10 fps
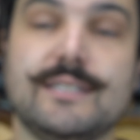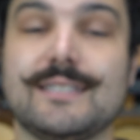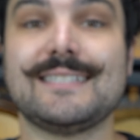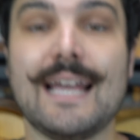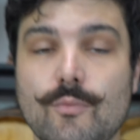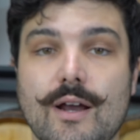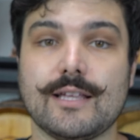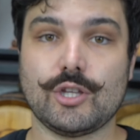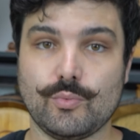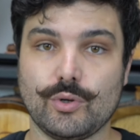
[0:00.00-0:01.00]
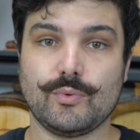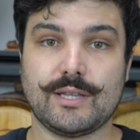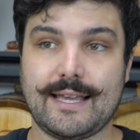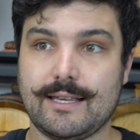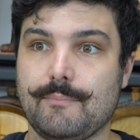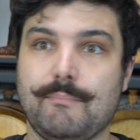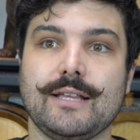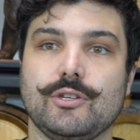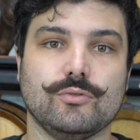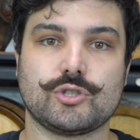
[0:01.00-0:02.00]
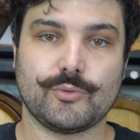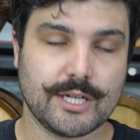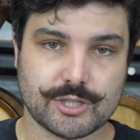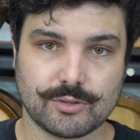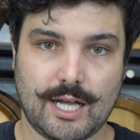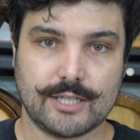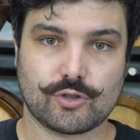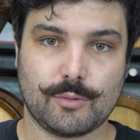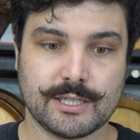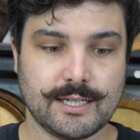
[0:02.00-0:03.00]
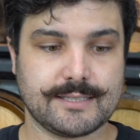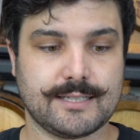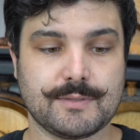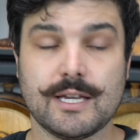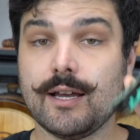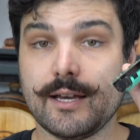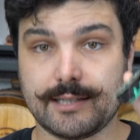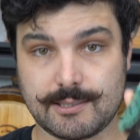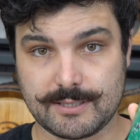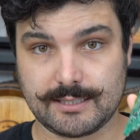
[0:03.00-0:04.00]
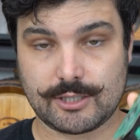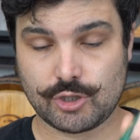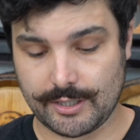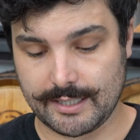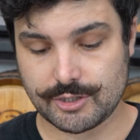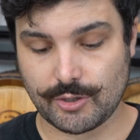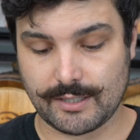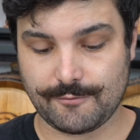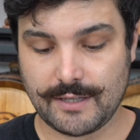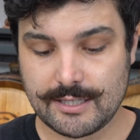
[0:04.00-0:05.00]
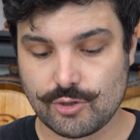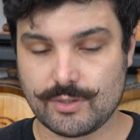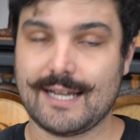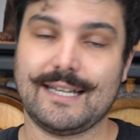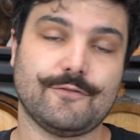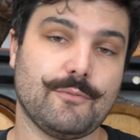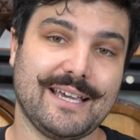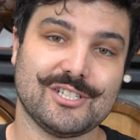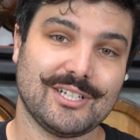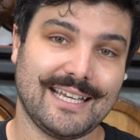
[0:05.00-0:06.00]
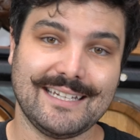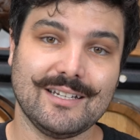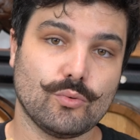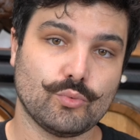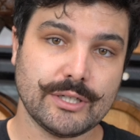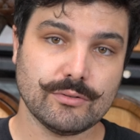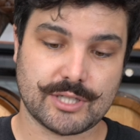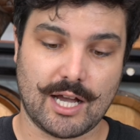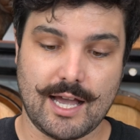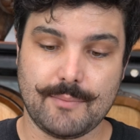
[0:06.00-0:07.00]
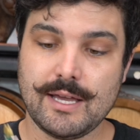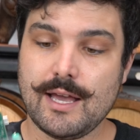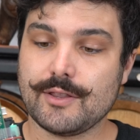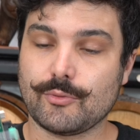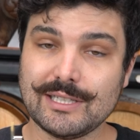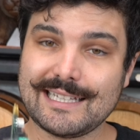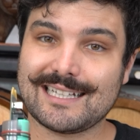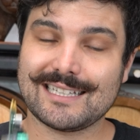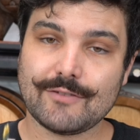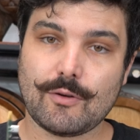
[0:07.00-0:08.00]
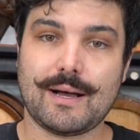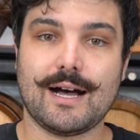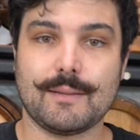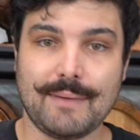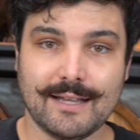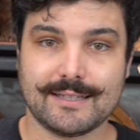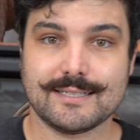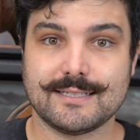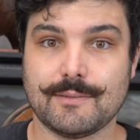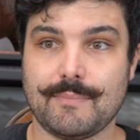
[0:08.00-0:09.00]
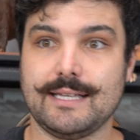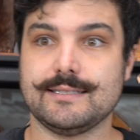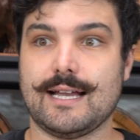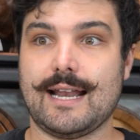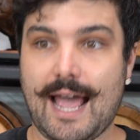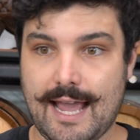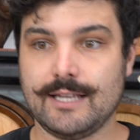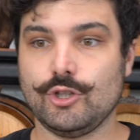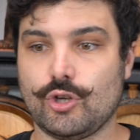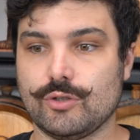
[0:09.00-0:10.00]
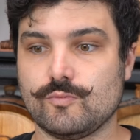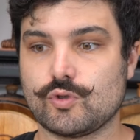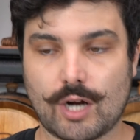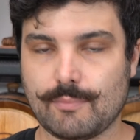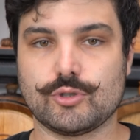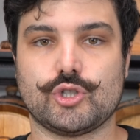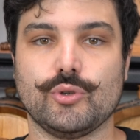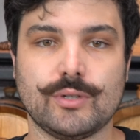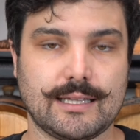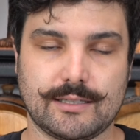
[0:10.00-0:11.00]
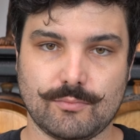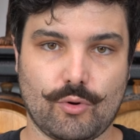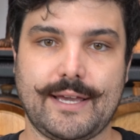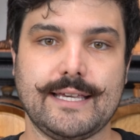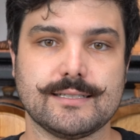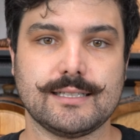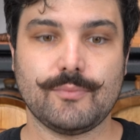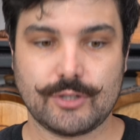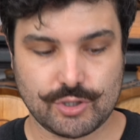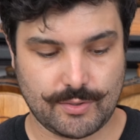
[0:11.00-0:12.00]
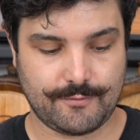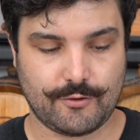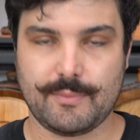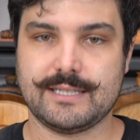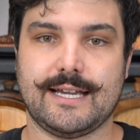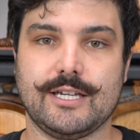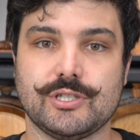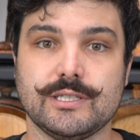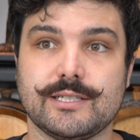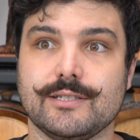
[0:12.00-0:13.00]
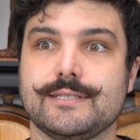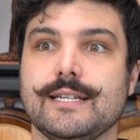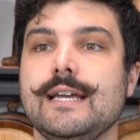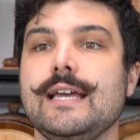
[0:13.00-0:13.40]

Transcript: is. The same way that you would with a manual traditional hydrometer, except this one's electronic, so it can feed you that information in real time. The really clever part about this is it means that you can troubleshoot a little more easily when you're doing fermentations, because